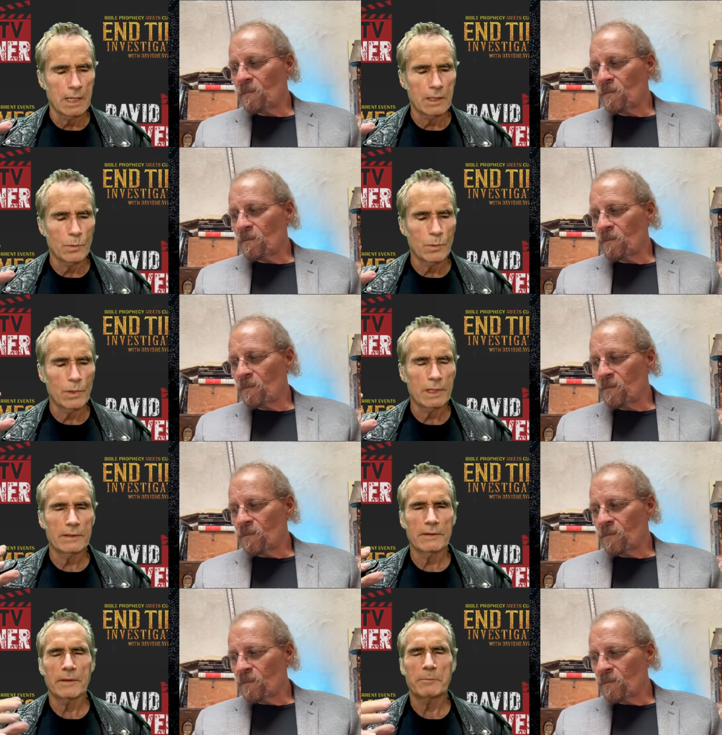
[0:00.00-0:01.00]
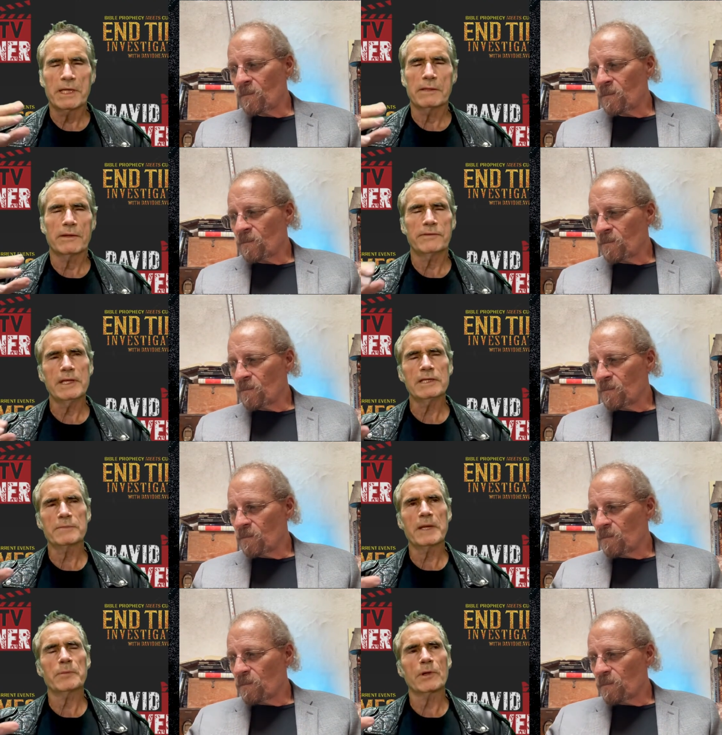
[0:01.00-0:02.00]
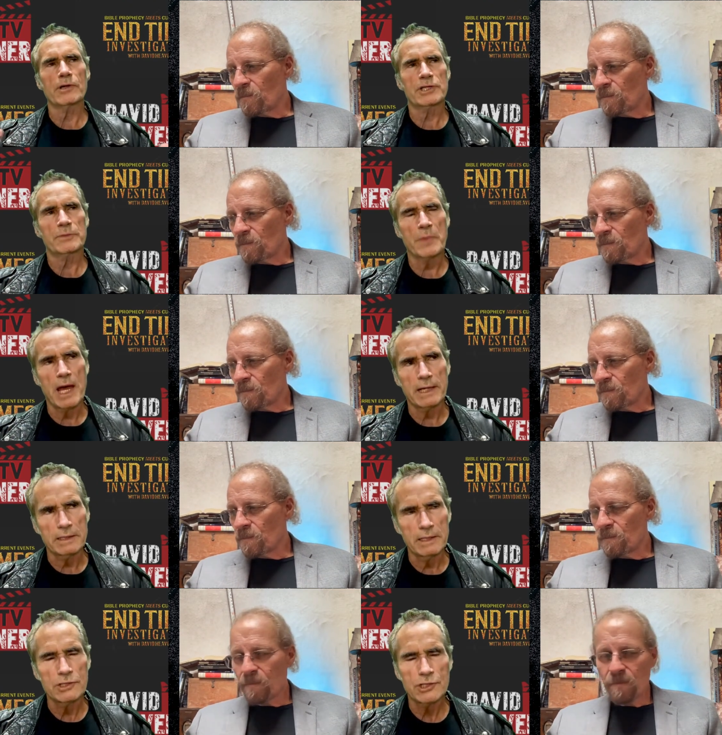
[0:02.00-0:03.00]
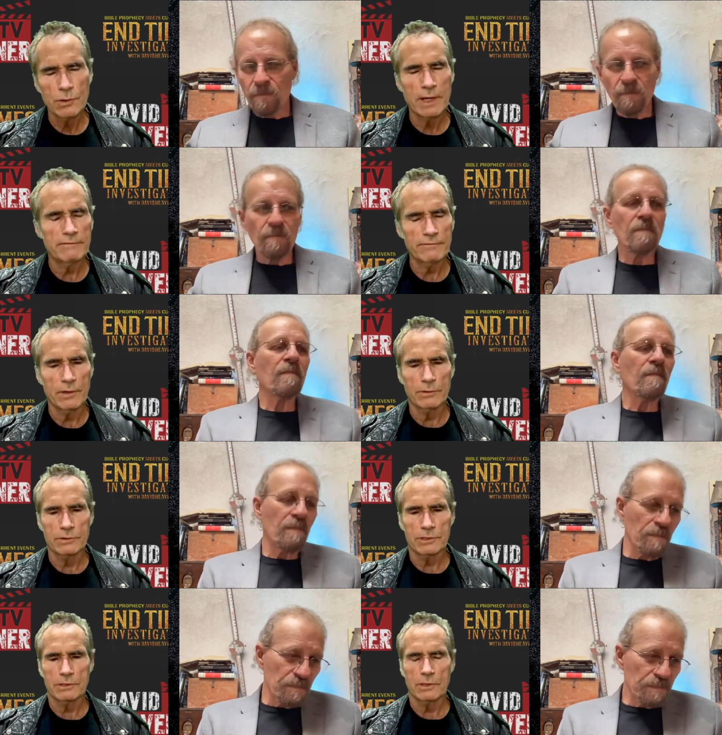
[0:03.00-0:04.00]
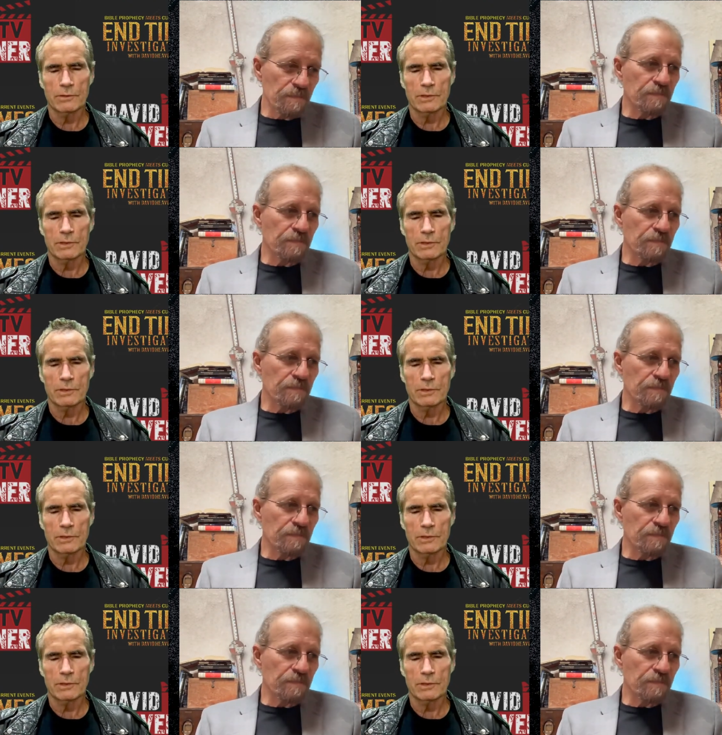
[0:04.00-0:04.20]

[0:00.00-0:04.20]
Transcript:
Speaker 1: The things people are spotting, these UFOs,